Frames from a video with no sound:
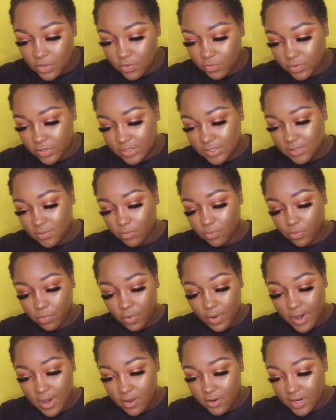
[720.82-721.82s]
with some
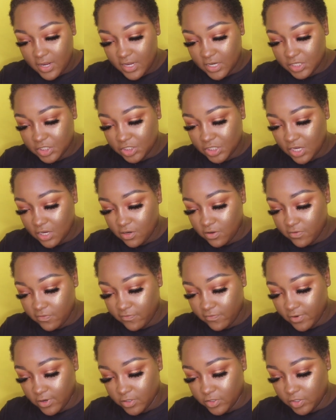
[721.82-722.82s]
brown eyeshadow
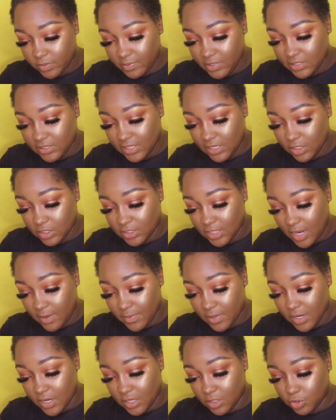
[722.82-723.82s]
first. So I'm gonna take
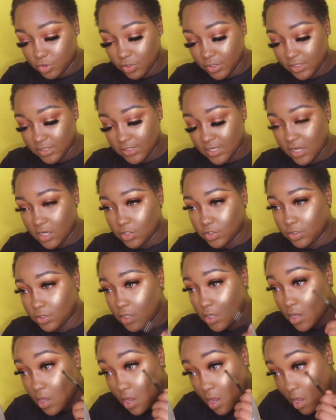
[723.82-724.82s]
Dominatrix
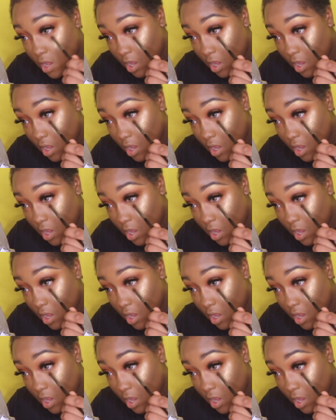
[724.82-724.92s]
actually.